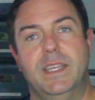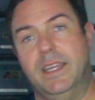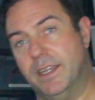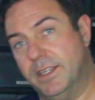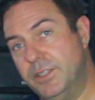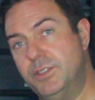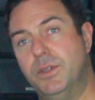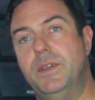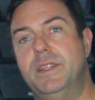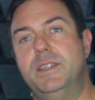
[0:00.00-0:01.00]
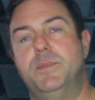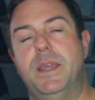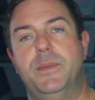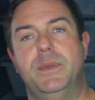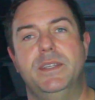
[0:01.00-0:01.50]
and I'm going to show you these
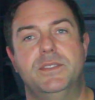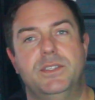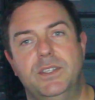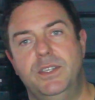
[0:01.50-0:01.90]
babies.